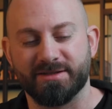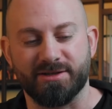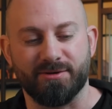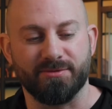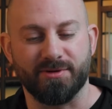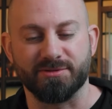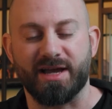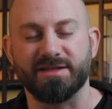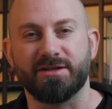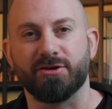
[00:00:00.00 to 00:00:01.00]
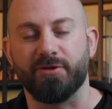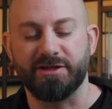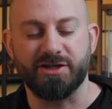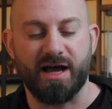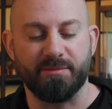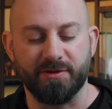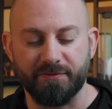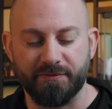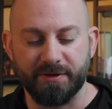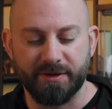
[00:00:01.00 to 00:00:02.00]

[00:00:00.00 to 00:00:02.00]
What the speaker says: So those guys did a great job of